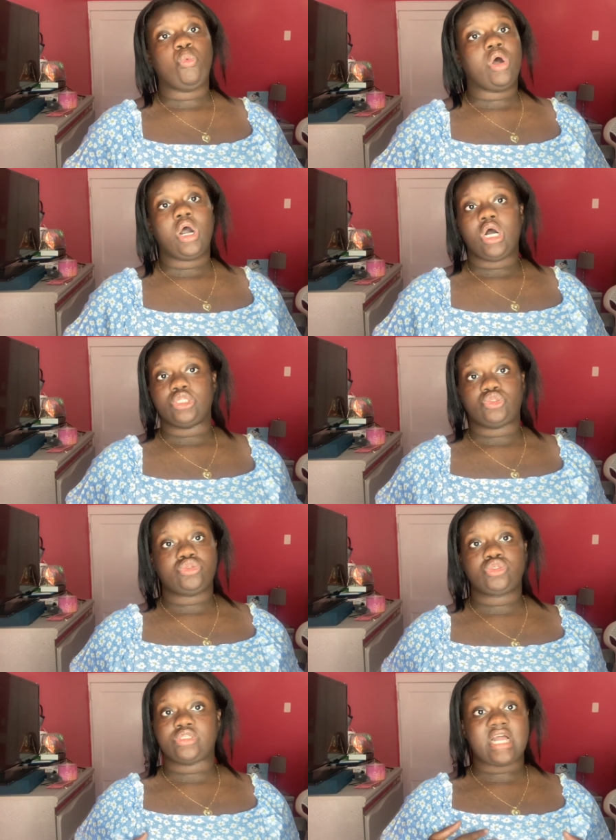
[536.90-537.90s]
uh,
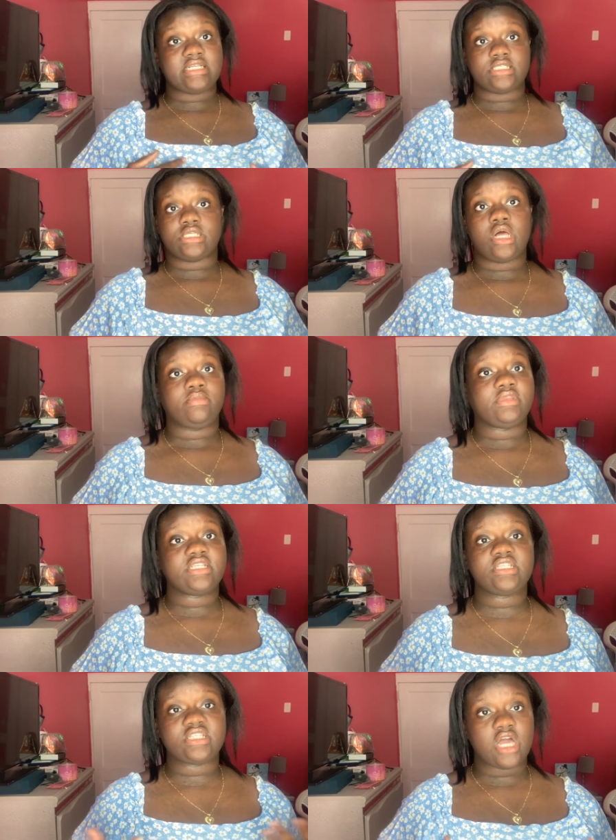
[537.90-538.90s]
two sizes up.
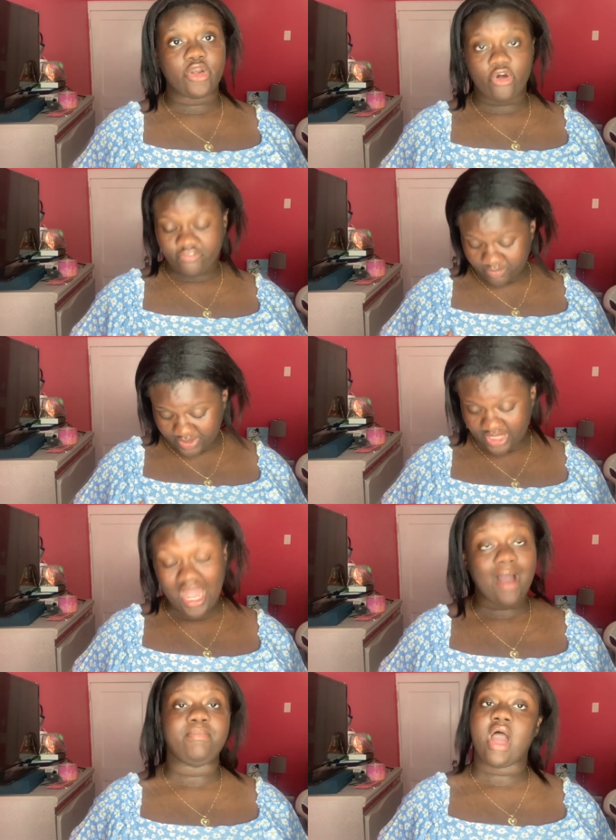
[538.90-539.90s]
This is a no for me.
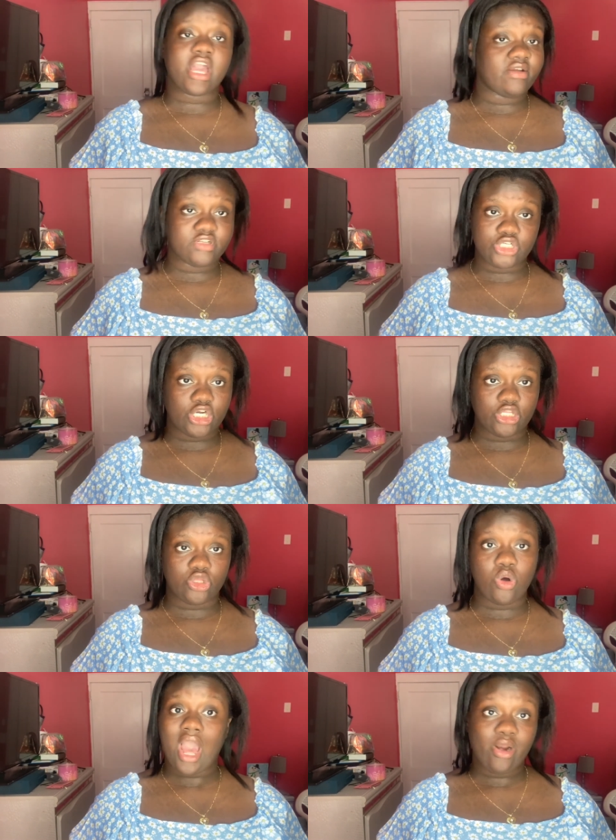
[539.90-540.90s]
I'm not gonna return it
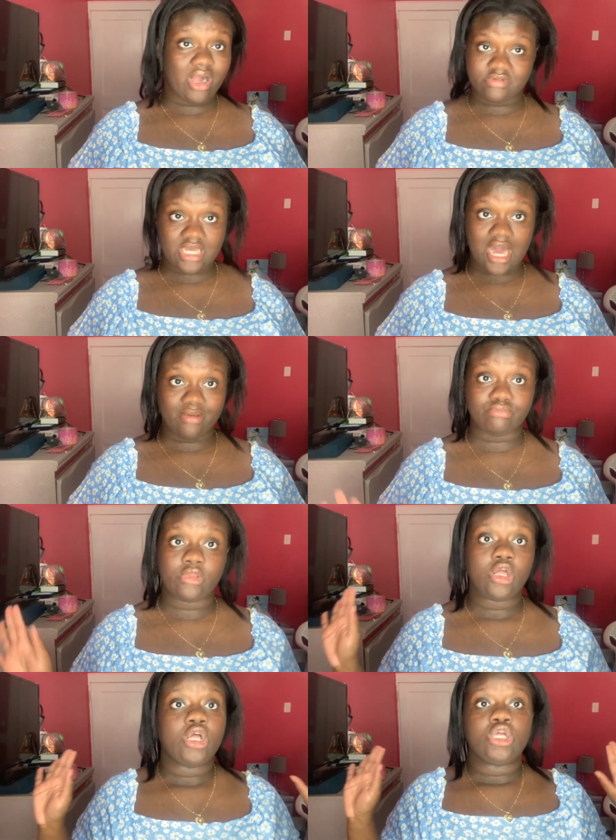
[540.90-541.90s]
though. I don't have time.
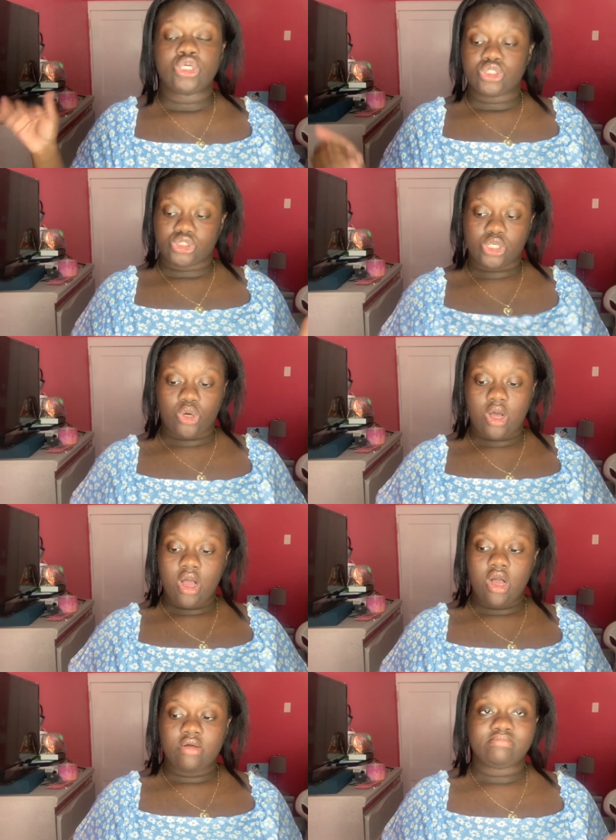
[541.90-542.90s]
So
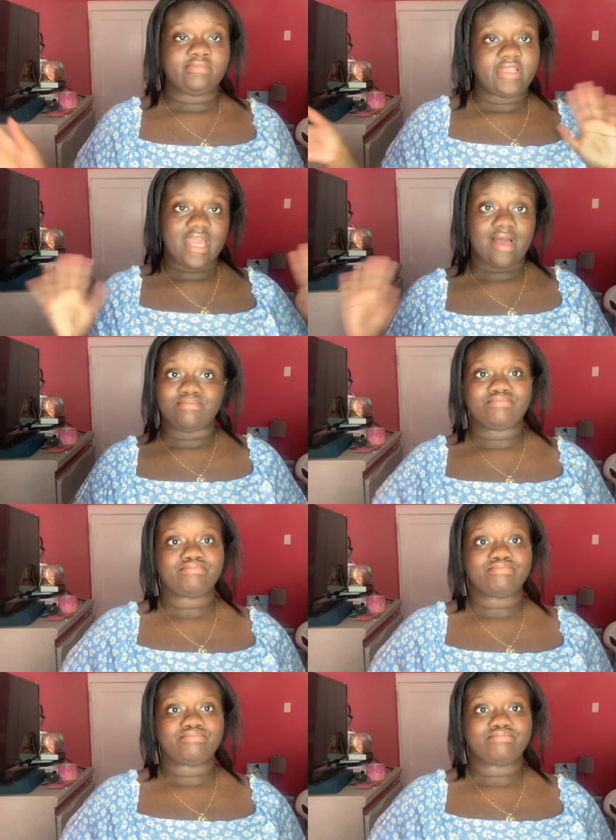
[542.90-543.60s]
um, yeah,